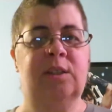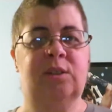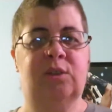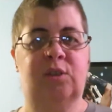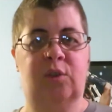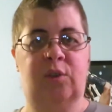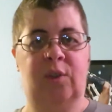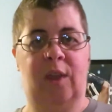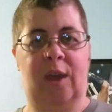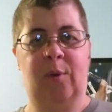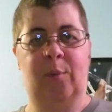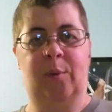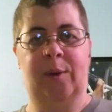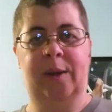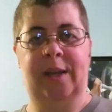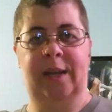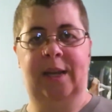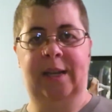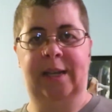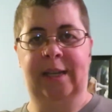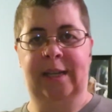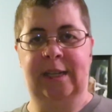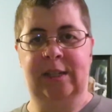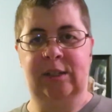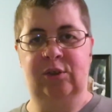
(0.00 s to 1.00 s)
so that way
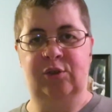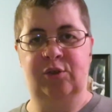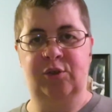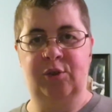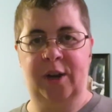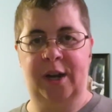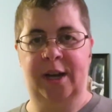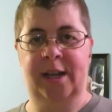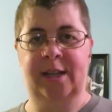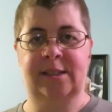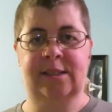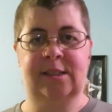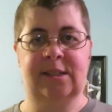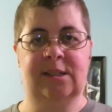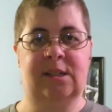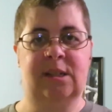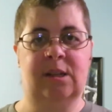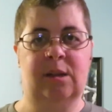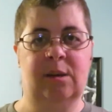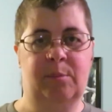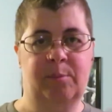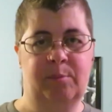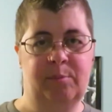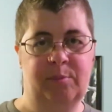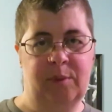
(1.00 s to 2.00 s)
I can get dressed,
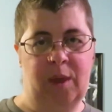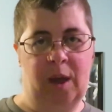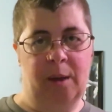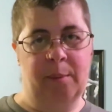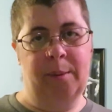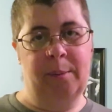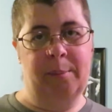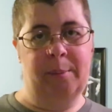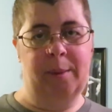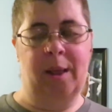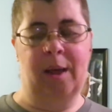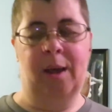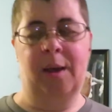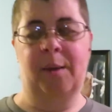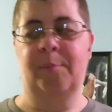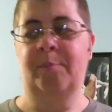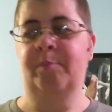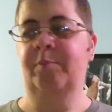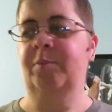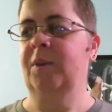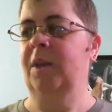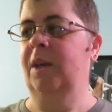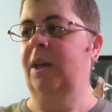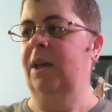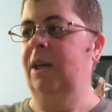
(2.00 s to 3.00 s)
blah, blah, blah,